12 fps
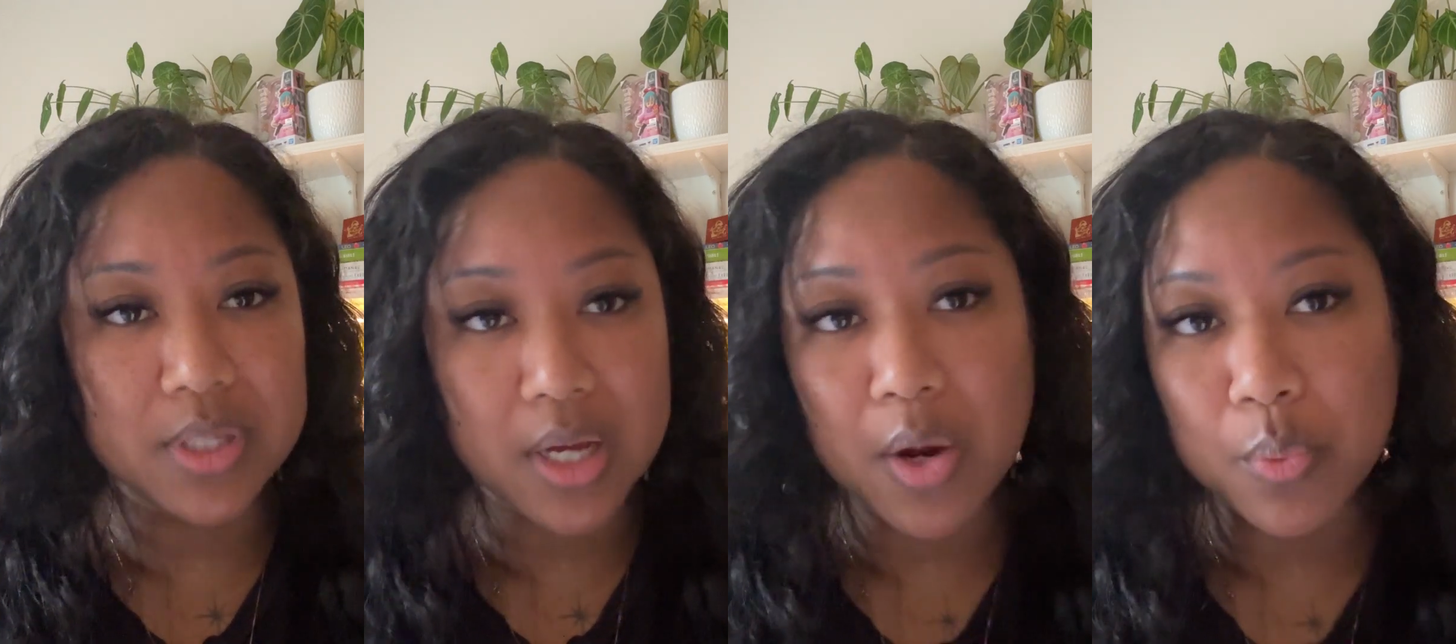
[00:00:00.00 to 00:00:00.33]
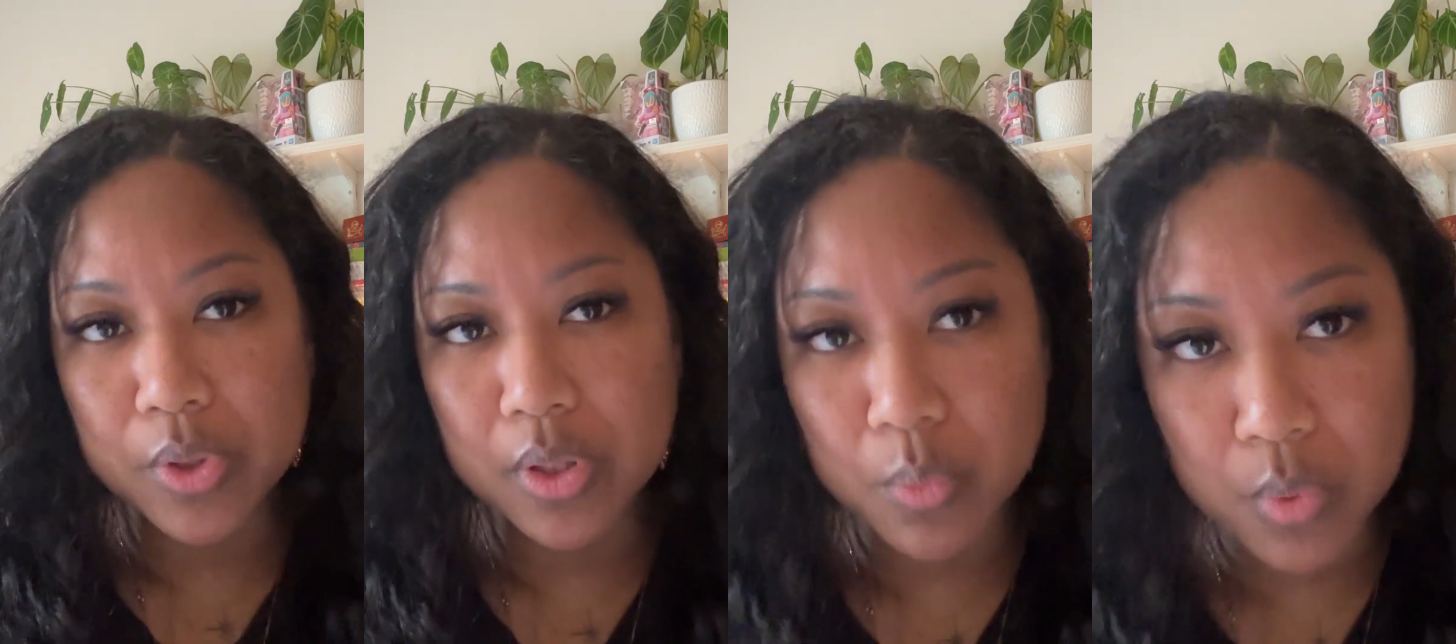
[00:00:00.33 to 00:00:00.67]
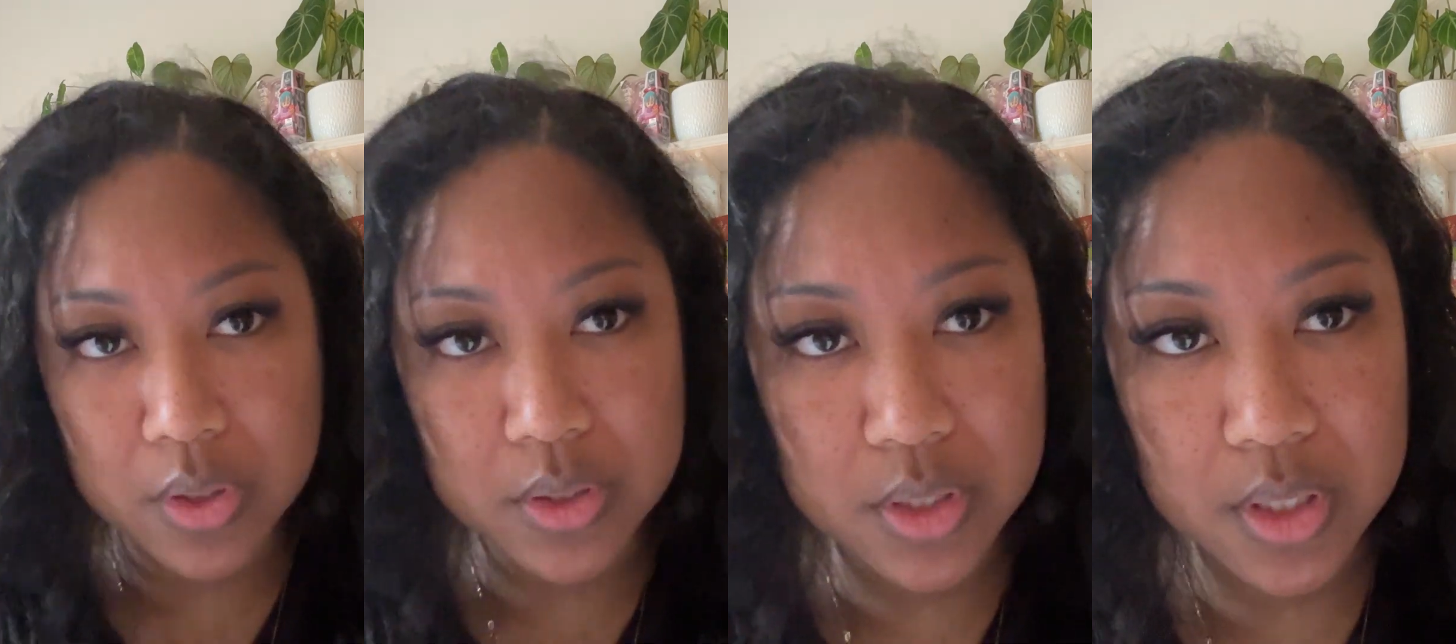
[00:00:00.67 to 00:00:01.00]
Like, I really
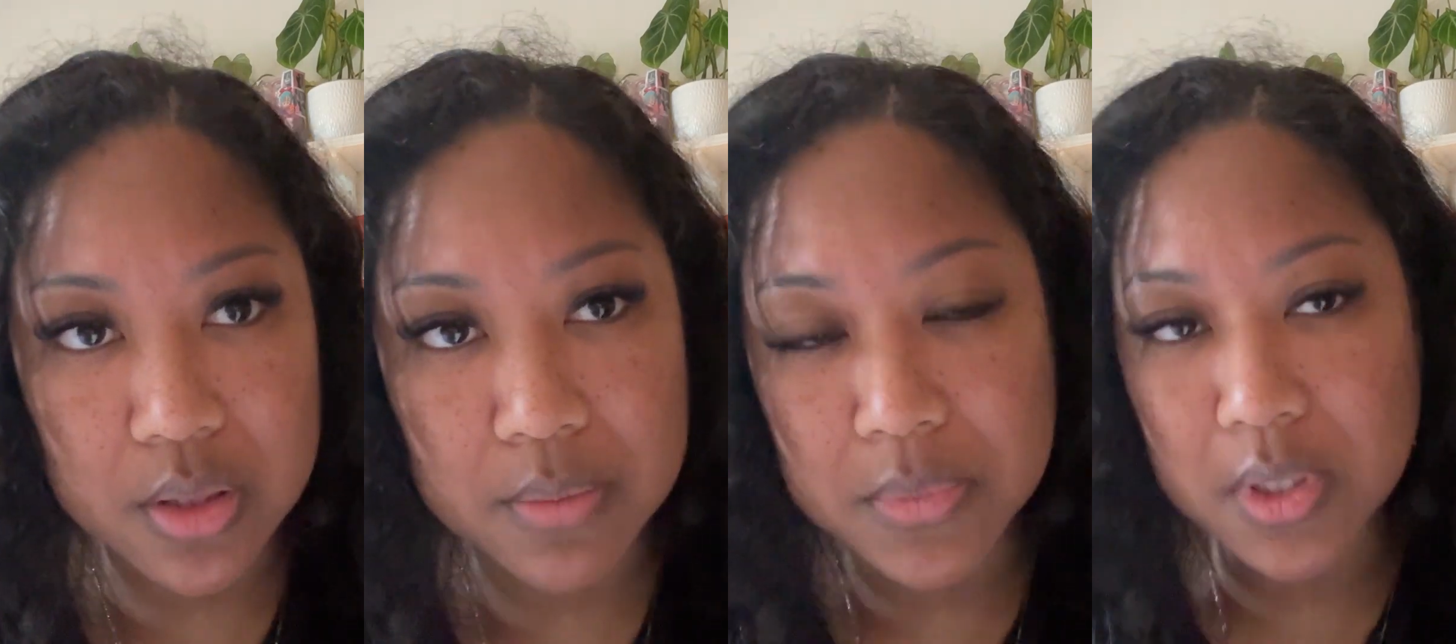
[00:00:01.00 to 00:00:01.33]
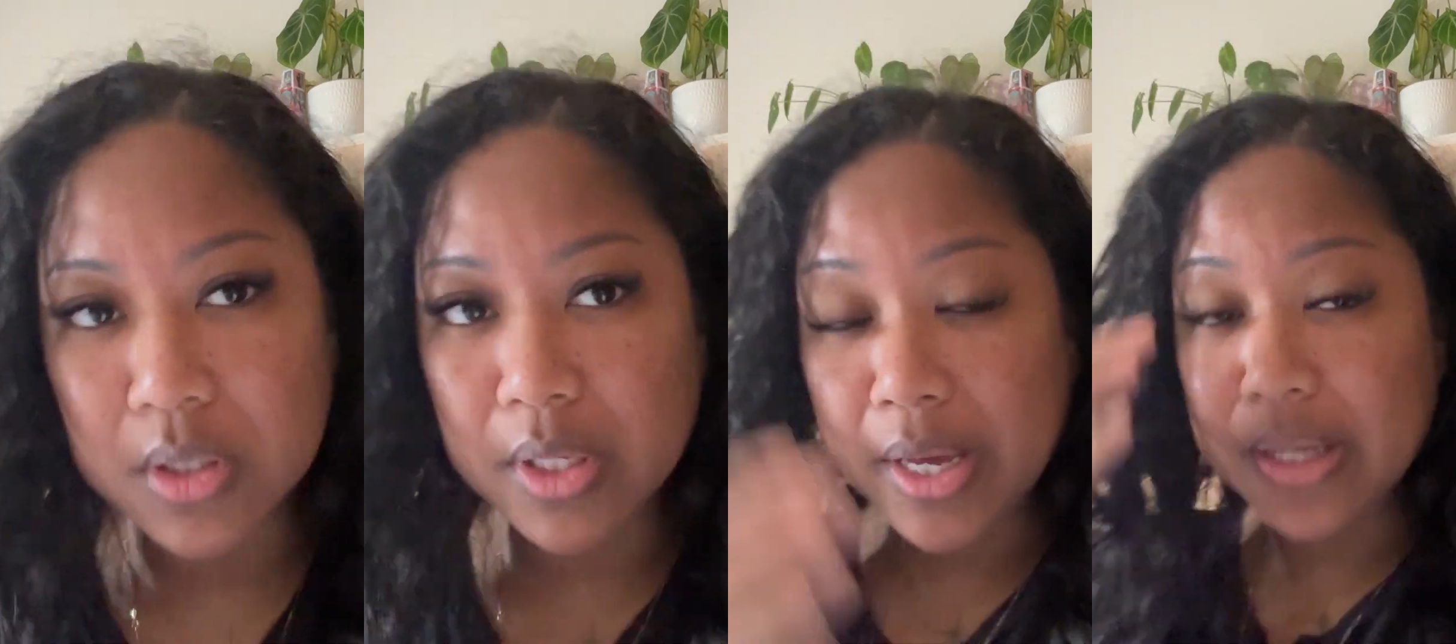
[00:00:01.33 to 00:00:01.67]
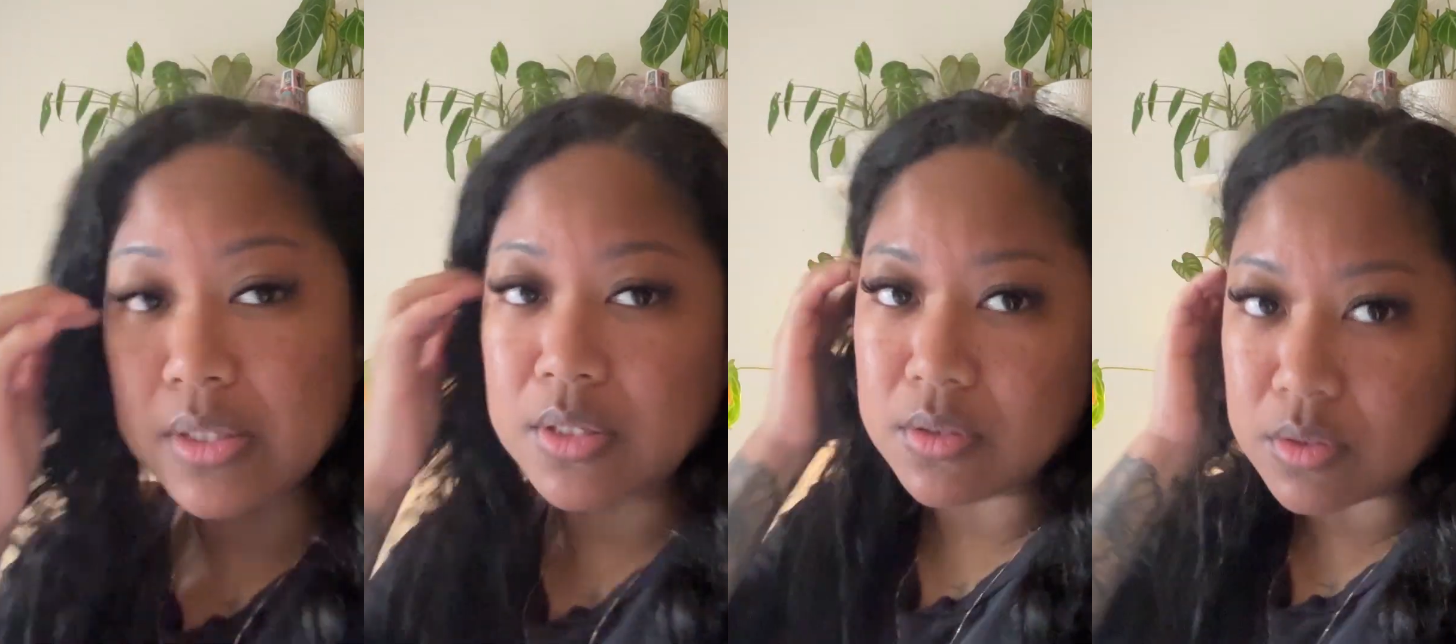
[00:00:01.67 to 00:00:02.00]
want to get them done. Like, I
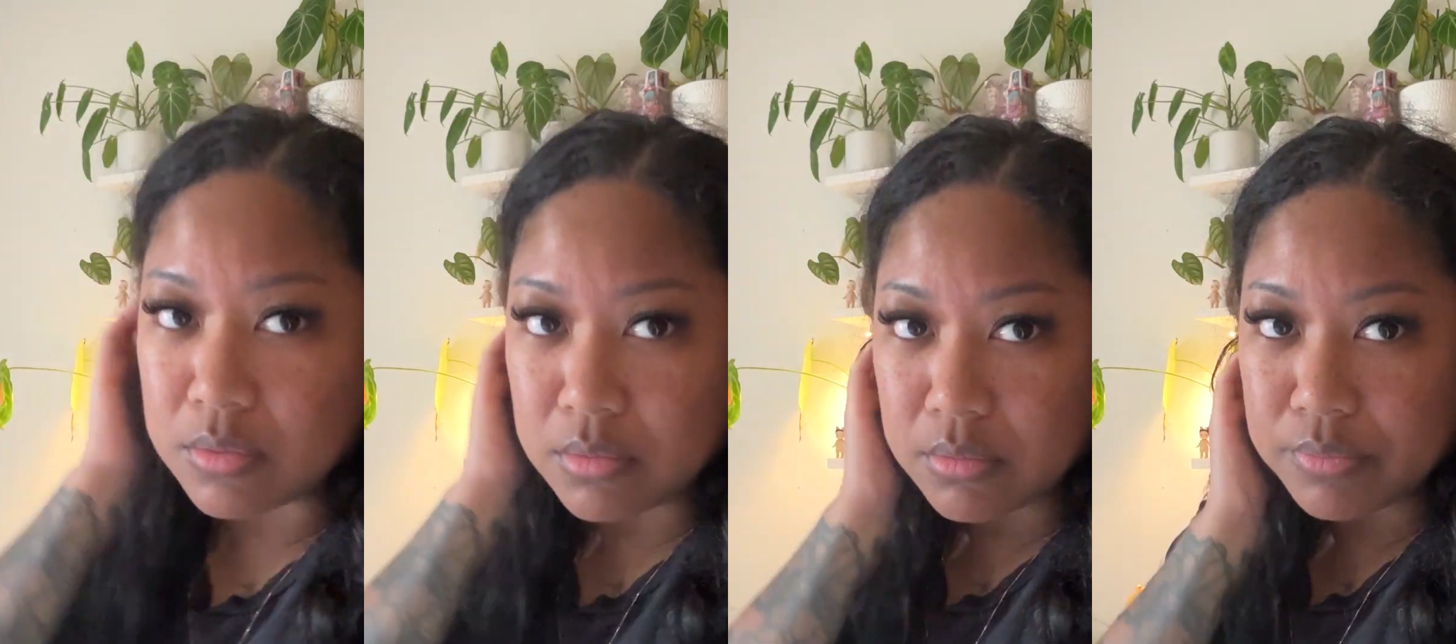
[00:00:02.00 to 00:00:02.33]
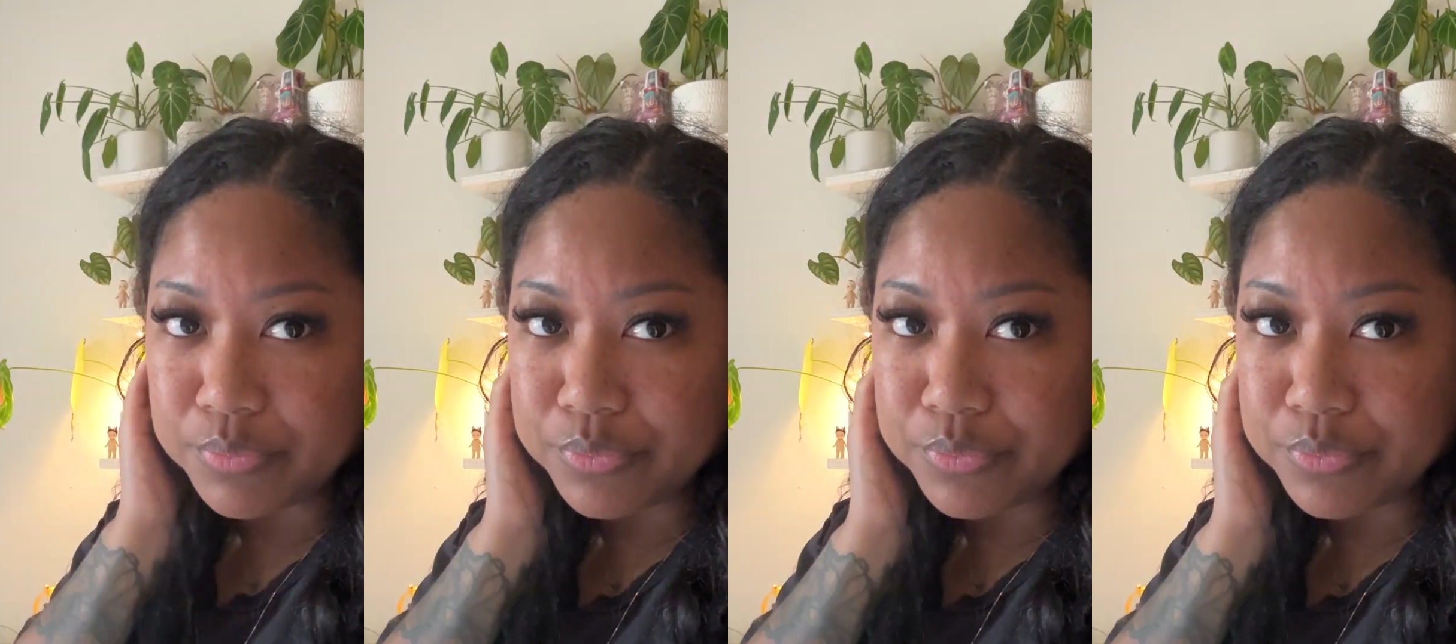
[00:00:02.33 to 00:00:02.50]
need to.